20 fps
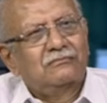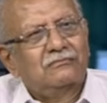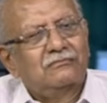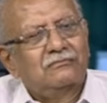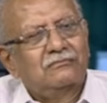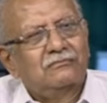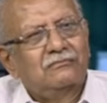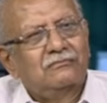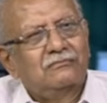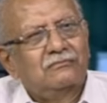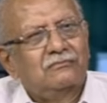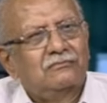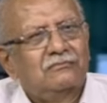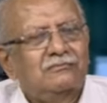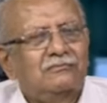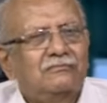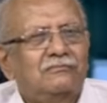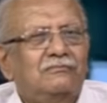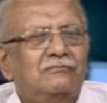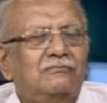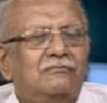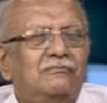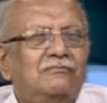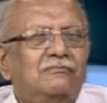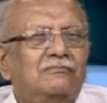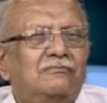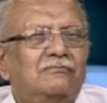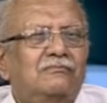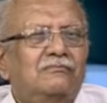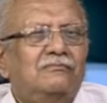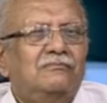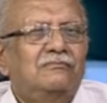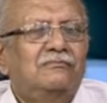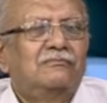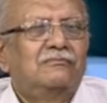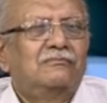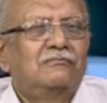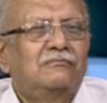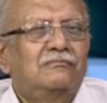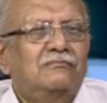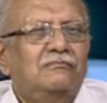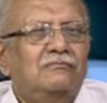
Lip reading: This person isn't speaking.